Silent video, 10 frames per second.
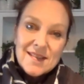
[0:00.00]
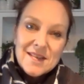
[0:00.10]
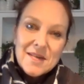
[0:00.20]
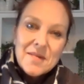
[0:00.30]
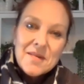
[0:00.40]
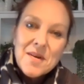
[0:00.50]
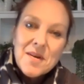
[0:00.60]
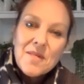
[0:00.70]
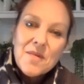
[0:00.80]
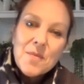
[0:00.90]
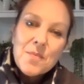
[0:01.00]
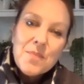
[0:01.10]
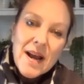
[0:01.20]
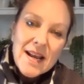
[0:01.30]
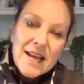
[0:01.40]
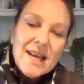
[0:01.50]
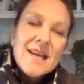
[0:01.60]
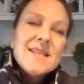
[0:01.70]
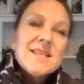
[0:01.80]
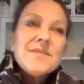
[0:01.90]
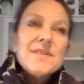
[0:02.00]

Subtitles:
So, you know, if your brand, so if you